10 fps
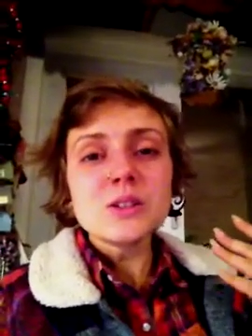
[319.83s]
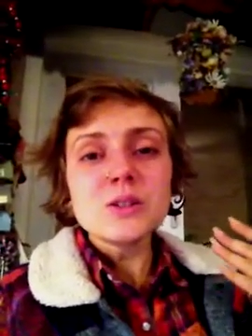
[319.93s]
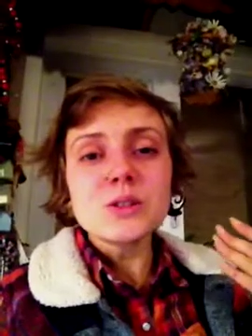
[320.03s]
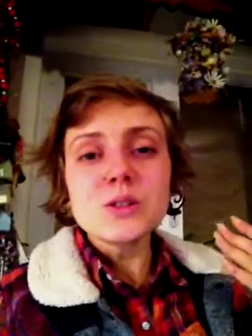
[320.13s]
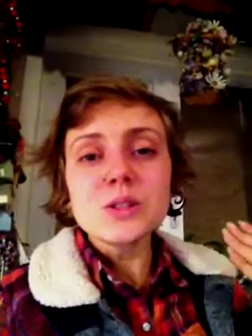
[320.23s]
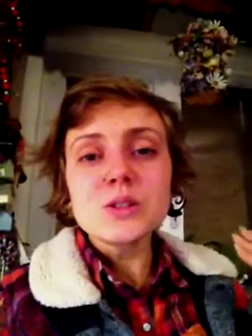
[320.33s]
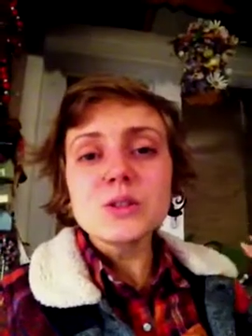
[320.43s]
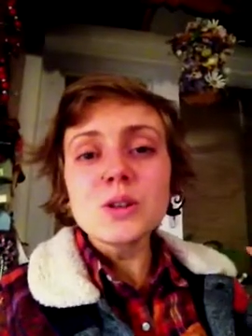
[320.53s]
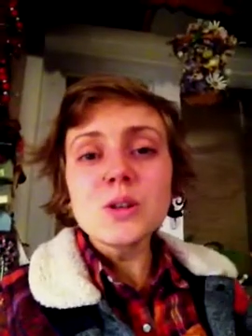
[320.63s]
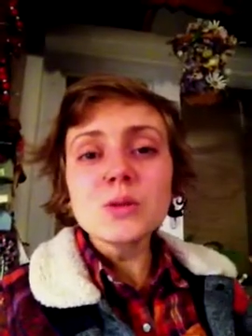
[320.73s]
there's
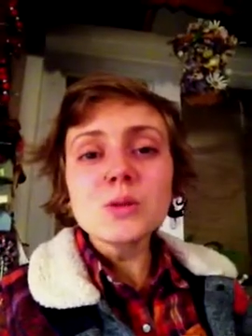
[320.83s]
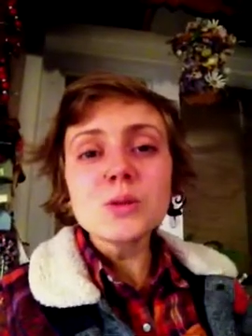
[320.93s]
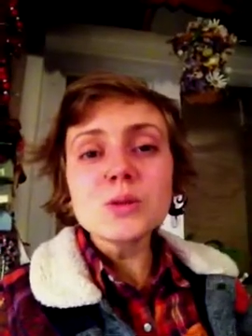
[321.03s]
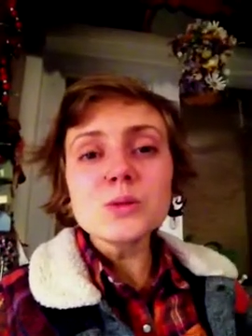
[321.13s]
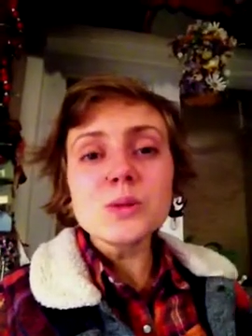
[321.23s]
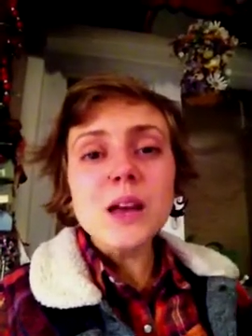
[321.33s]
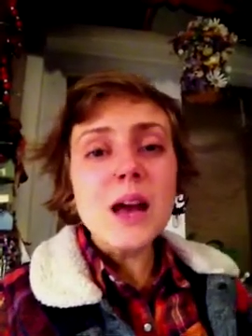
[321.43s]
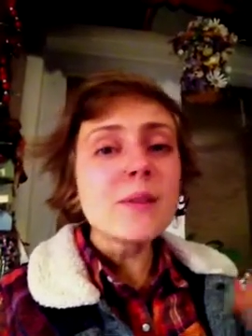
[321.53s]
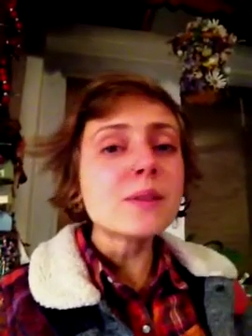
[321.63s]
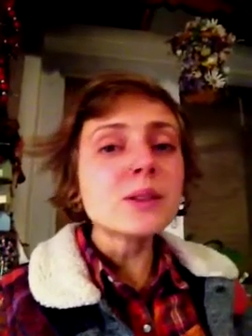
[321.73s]
no rules with
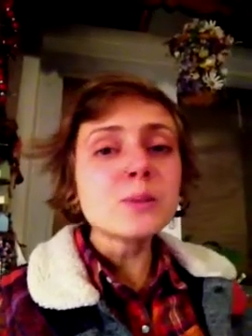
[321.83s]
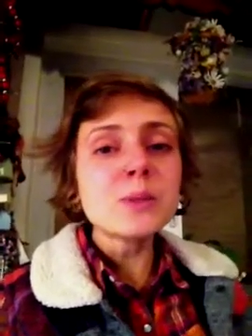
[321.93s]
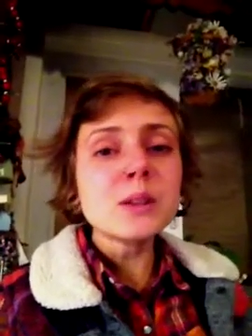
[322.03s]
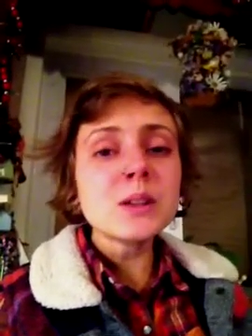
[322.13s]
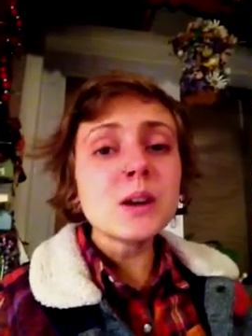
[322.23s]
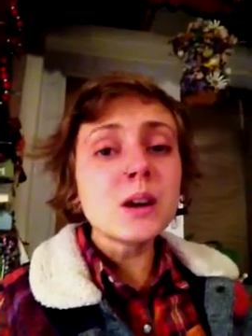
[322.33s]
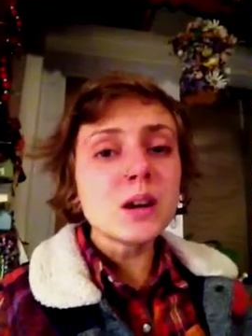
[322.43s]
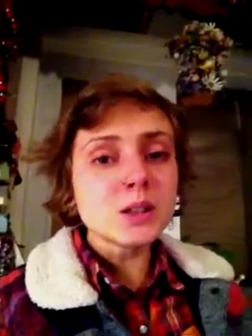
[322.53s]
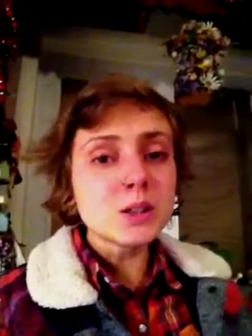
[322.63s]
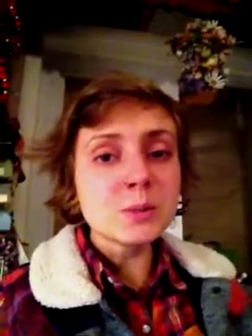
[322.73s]
having to be
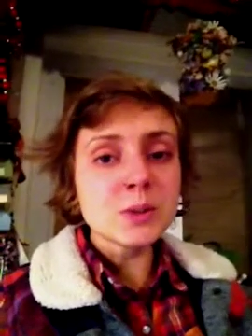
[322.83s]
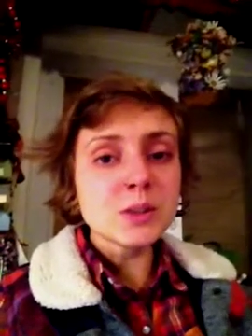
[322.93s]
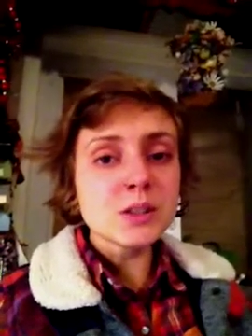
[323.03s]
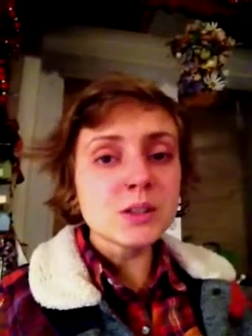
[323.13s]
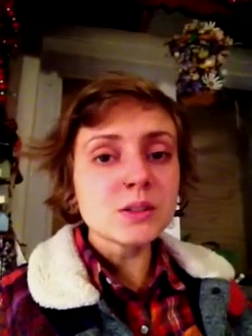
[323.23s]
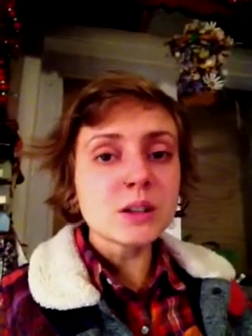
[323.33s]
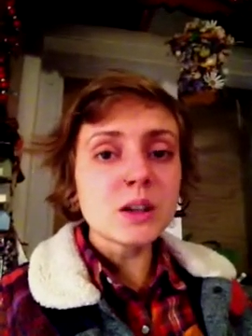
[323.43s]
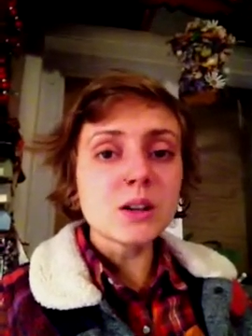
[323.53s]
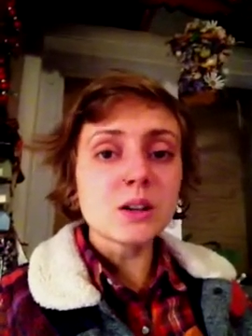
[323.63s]
100% raw